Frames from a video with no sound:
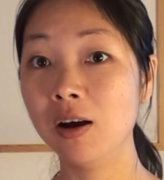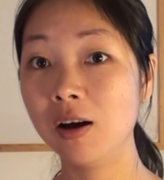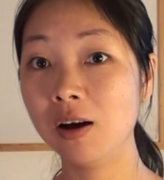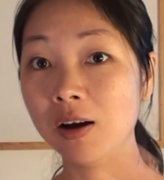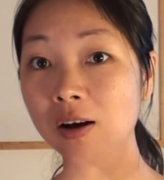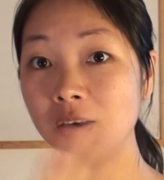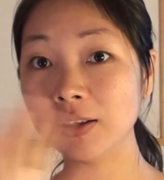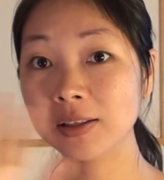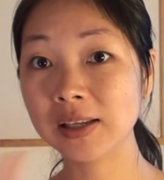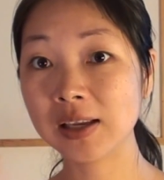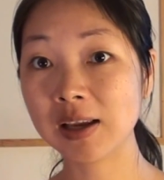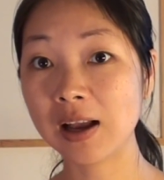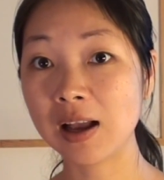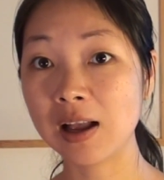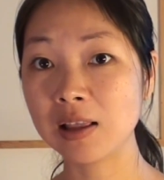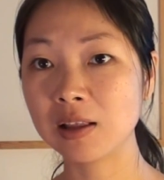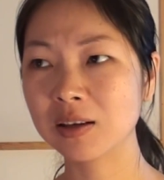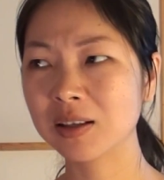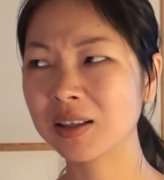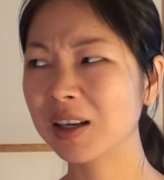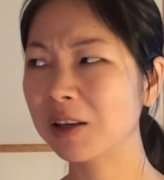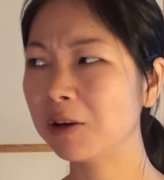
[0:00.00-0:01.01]
All the
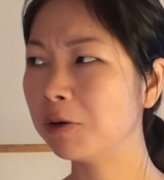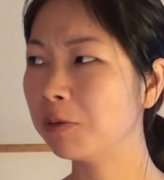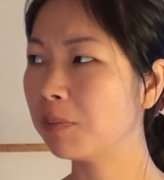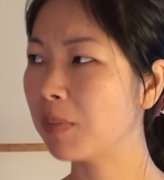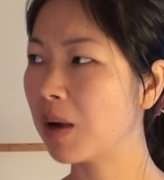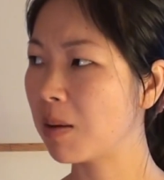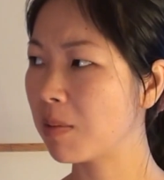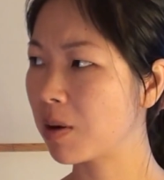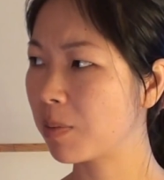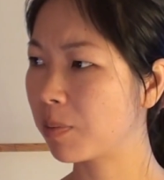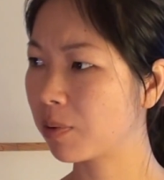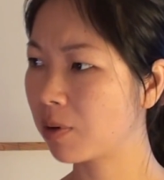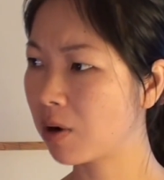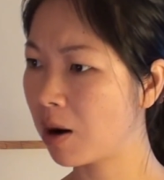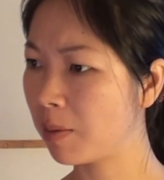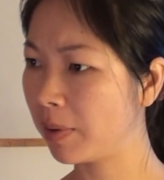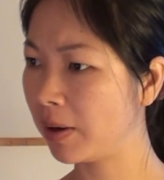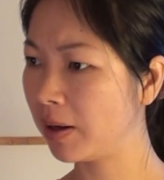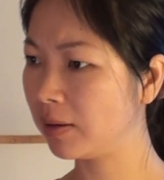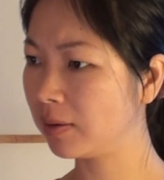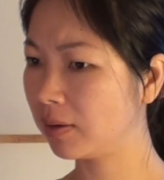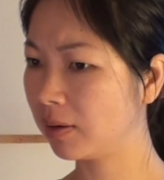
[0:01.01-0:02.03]
other, I cannot remember,
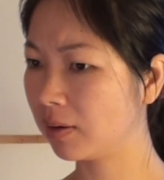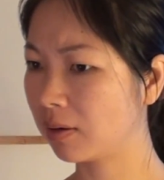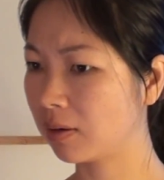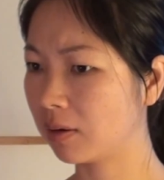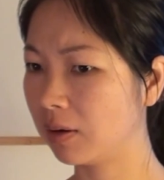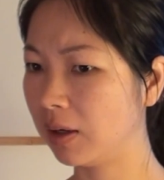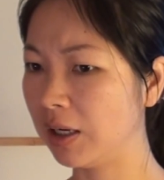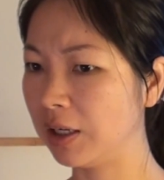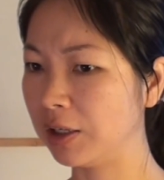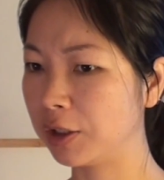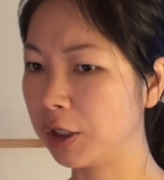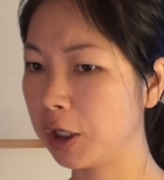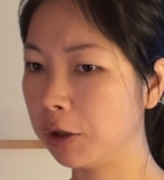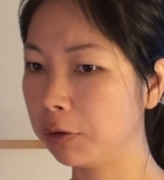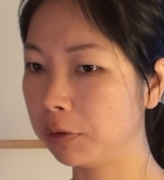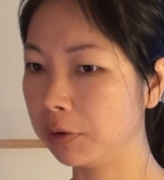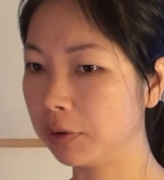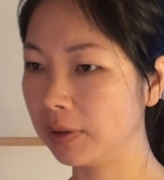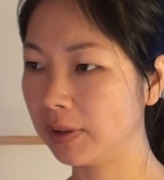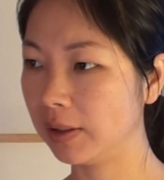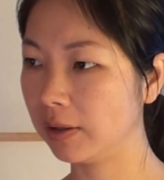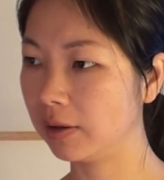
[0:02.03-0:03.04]
probably they are, in
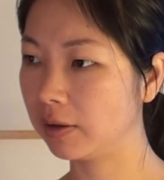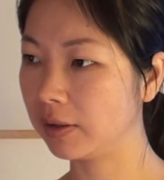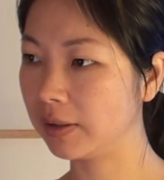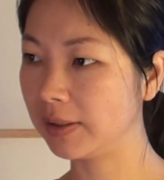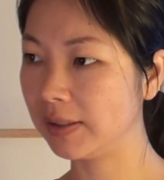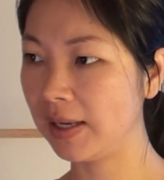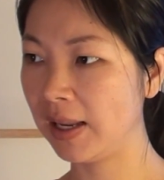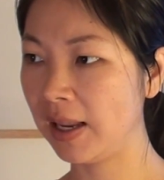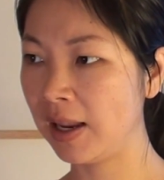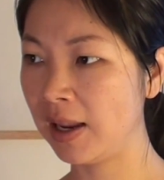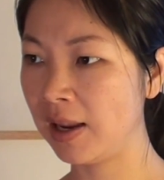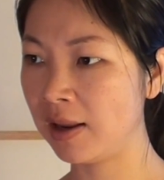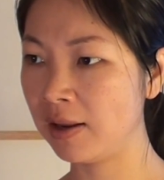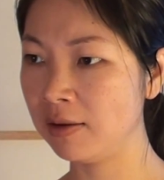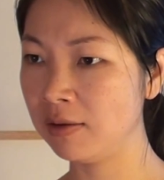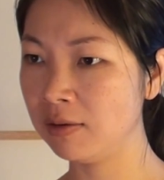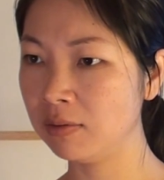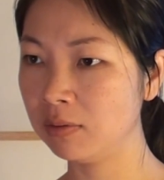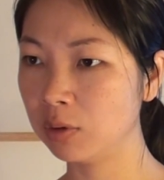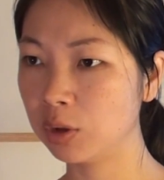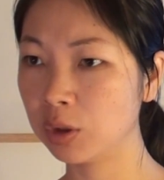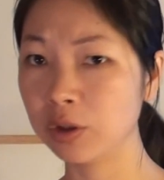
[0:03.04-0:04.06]
total they are
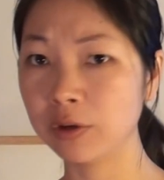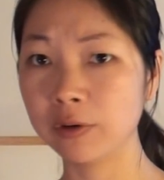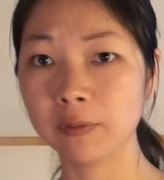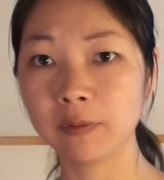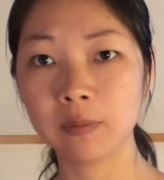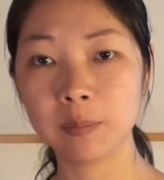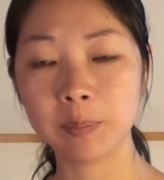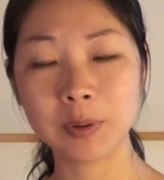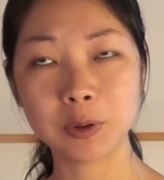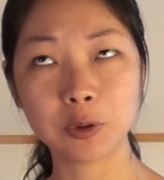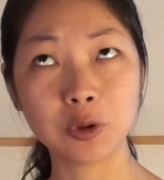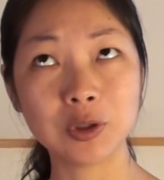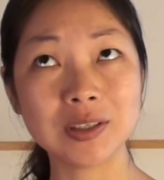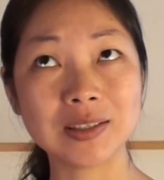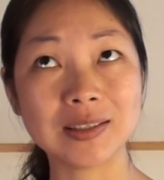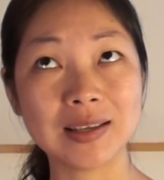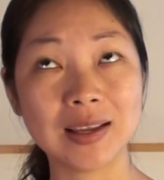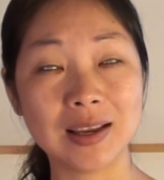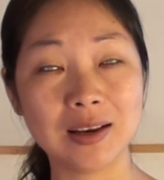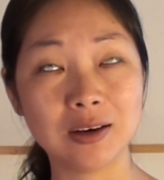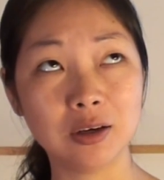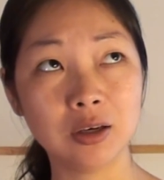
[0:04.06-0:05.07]
ten to, between
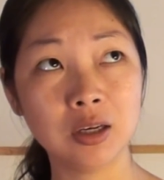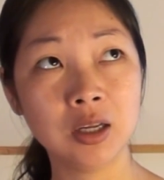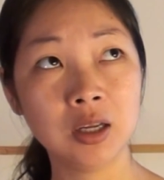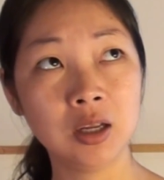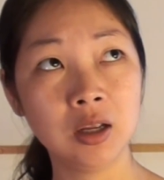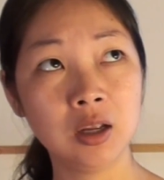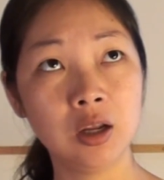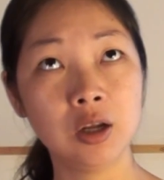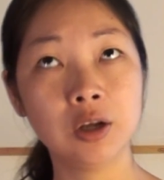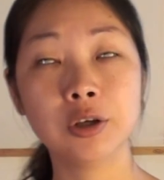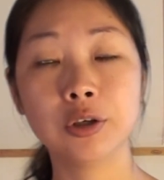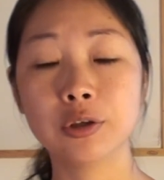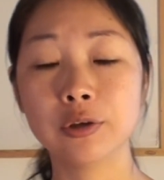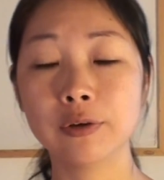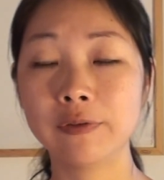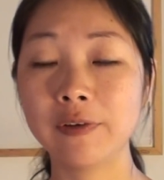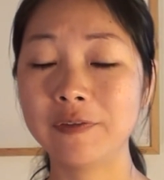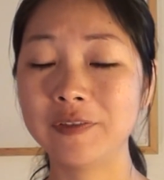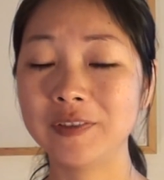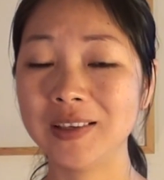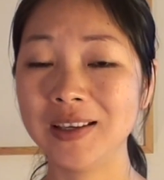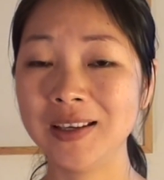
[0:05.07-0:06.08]
ten to
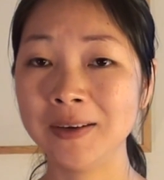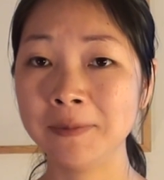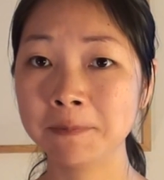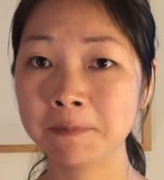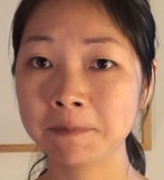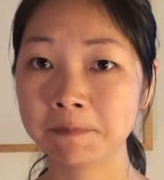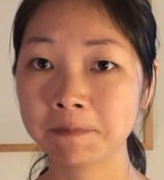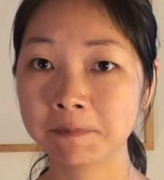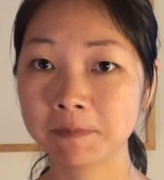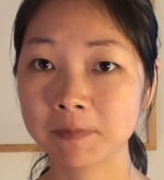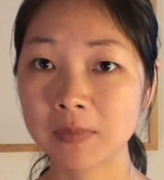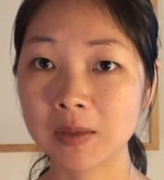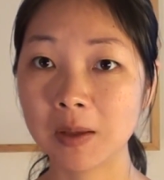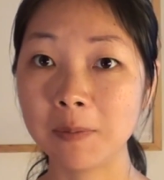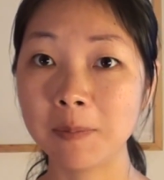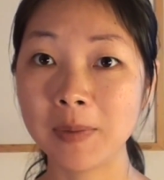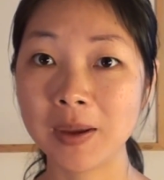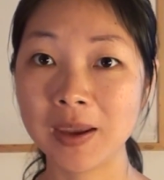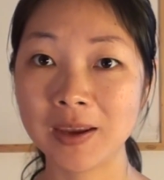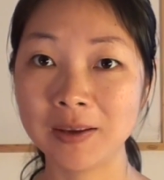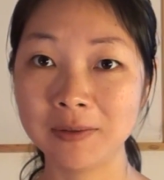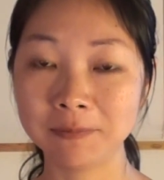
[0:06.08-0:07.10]
fifteen
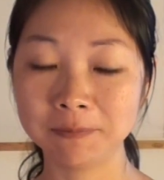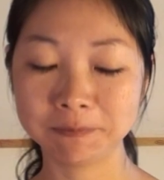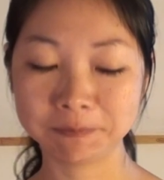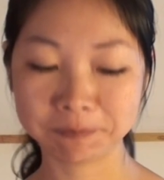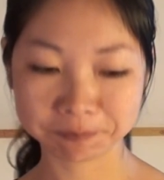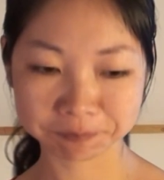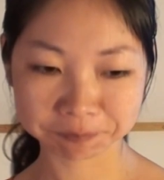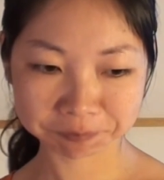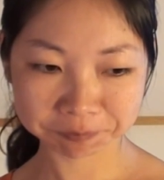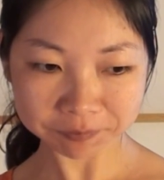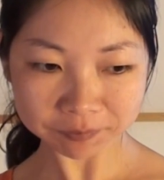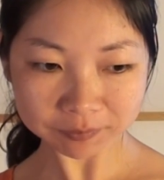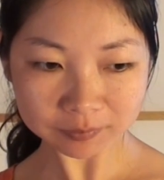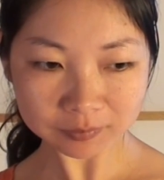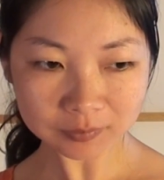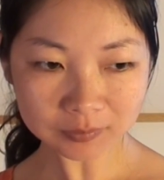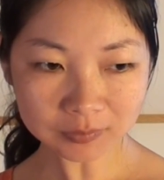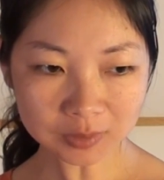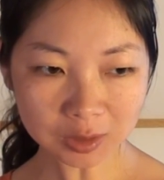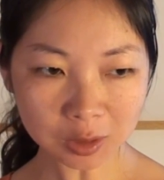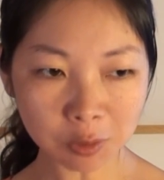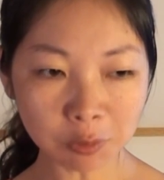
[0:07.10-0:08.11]
men
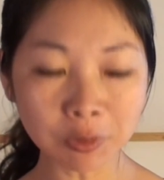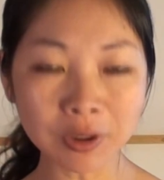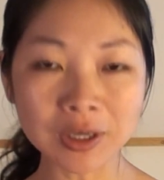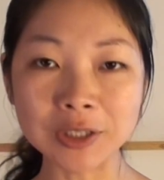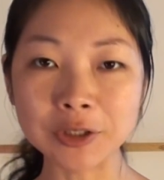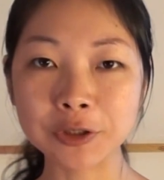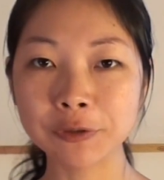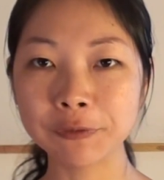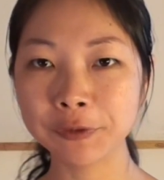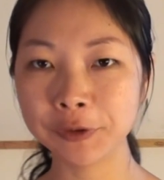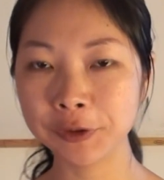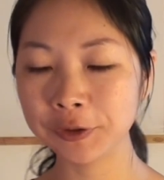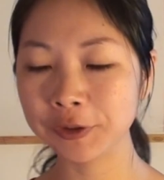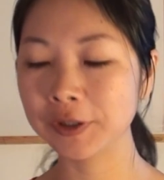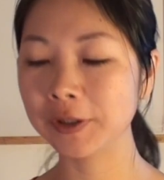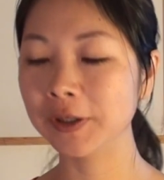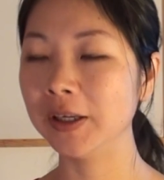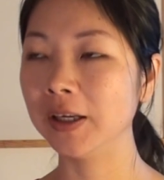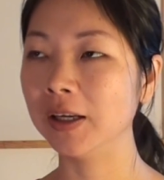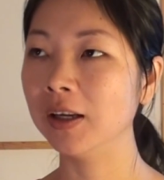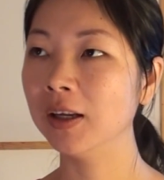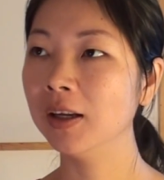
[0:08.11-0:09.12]
were interviewed.
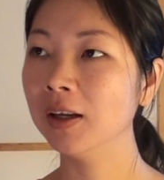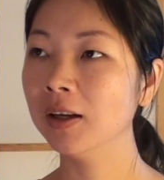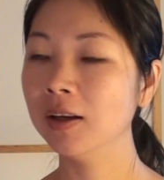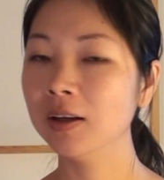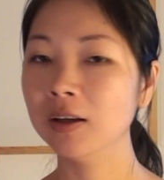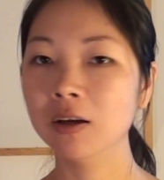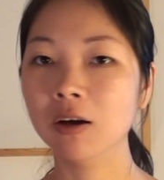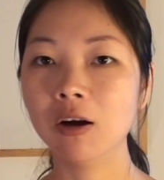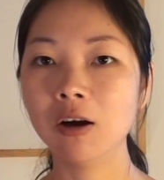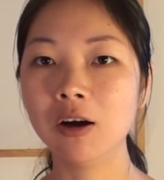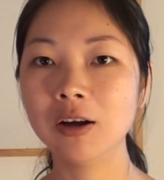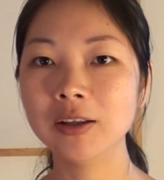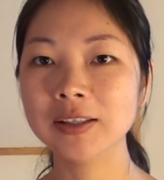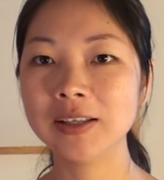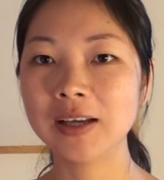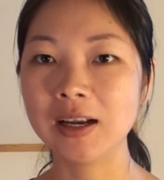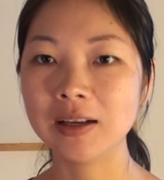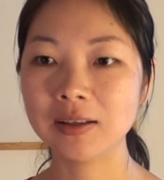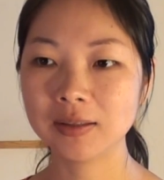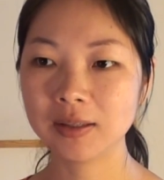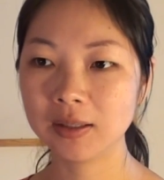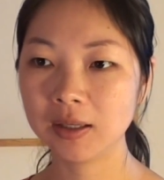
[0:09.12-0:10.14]
Uh, all
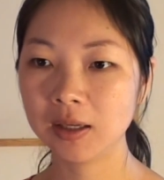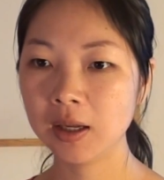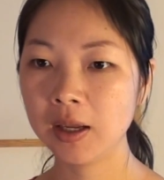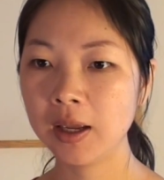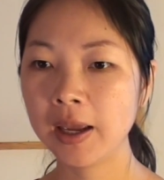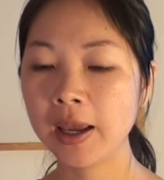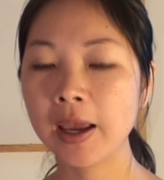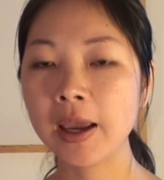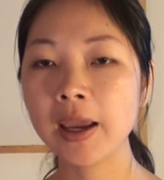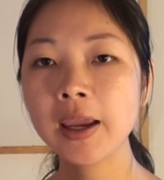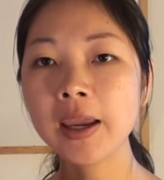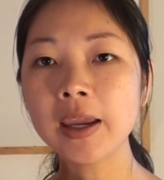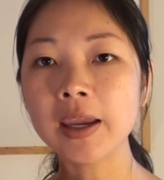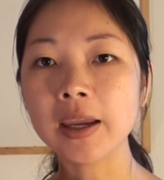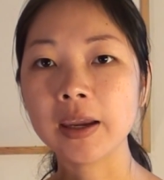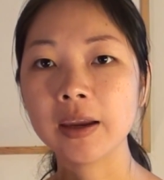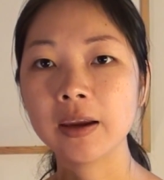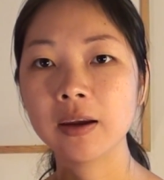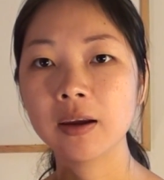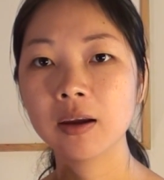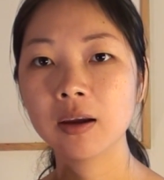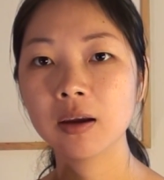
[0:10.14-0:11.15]
the others said, hey,